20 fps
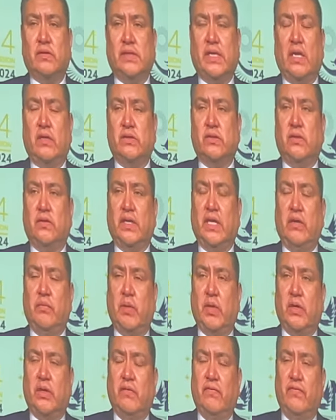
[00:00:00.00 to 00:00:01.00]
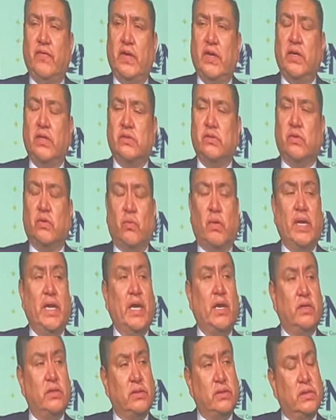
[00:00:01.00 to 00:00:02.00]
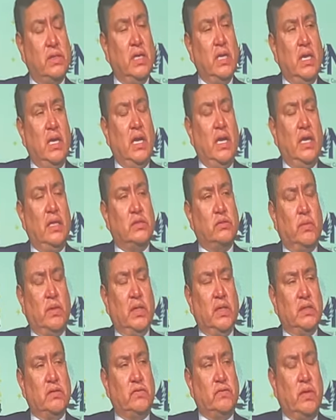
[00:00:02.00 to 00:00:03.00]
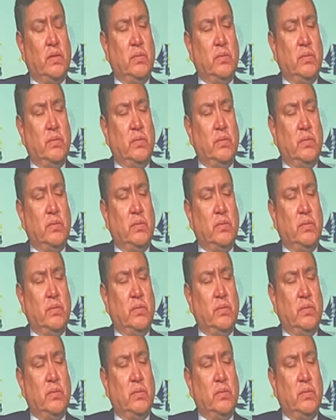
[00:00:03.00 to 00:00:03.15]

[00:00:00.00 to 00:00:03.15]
Council of Native American Affairs, or the White House, as well as from